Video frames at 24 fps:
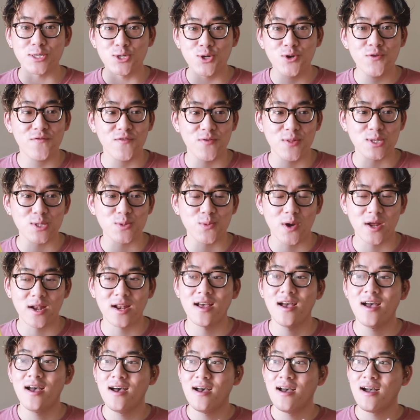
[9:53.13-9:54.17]
the truth for this one?
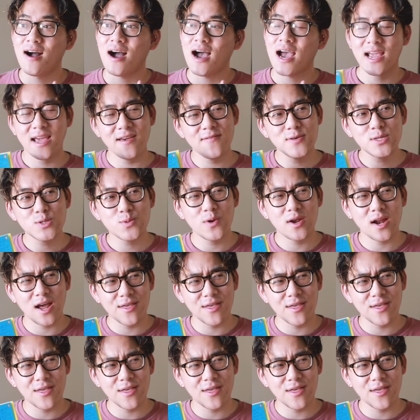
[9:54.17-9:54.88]
I gave this one,